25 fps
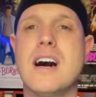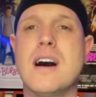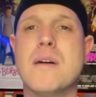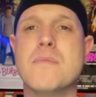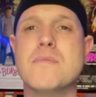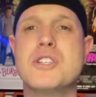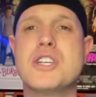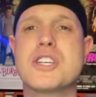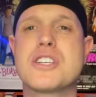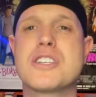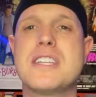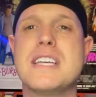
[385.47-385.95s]

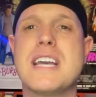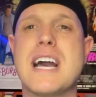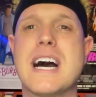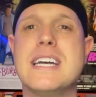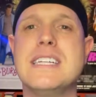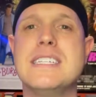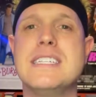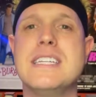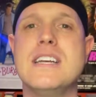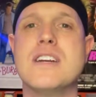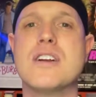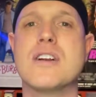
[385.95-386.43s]
Just the
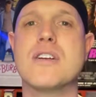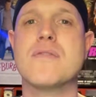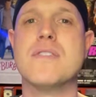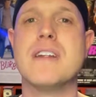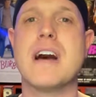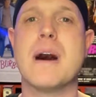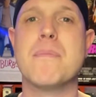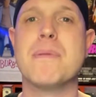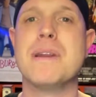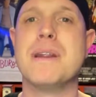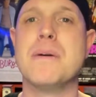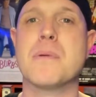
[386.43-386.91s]
idea of
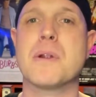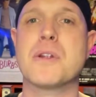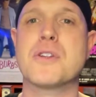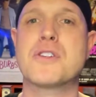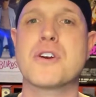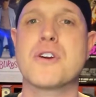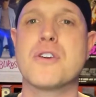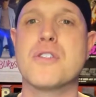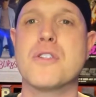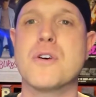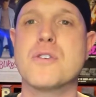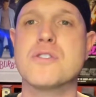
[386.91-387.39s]
not being able to
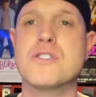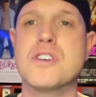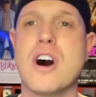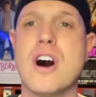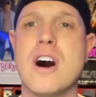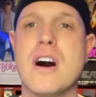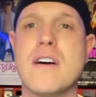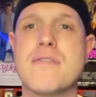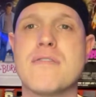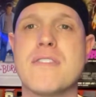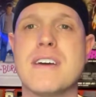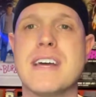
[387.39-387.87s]
turn those
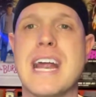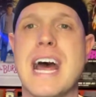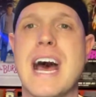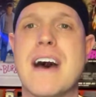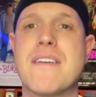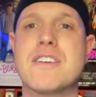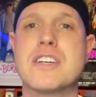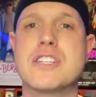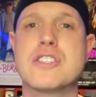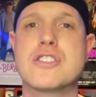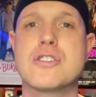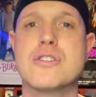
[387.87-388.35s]
off and
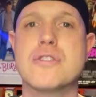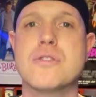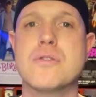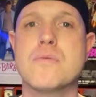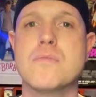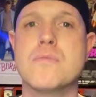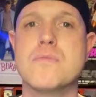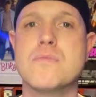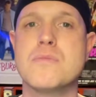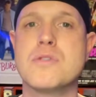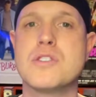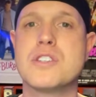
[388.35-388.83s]
having to
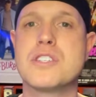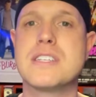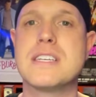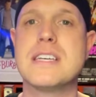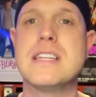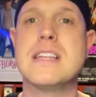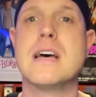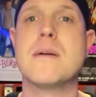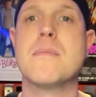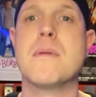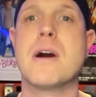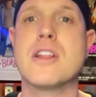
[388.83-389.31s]
see
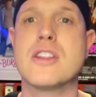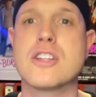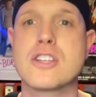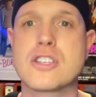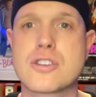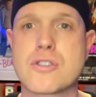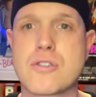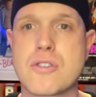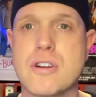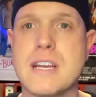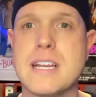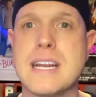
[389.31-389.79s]
them on the
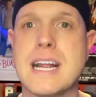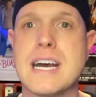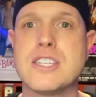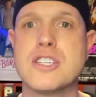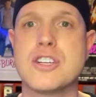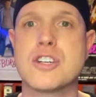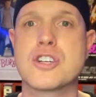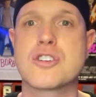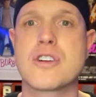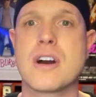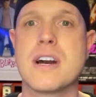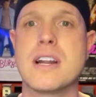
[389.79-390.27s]
screen as
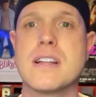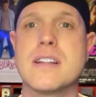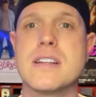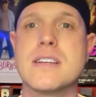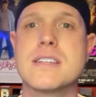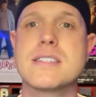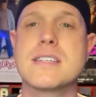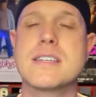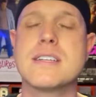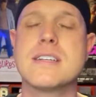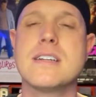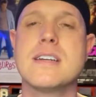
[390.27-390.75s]
you're trying to
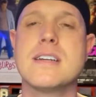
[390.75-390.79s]
listen,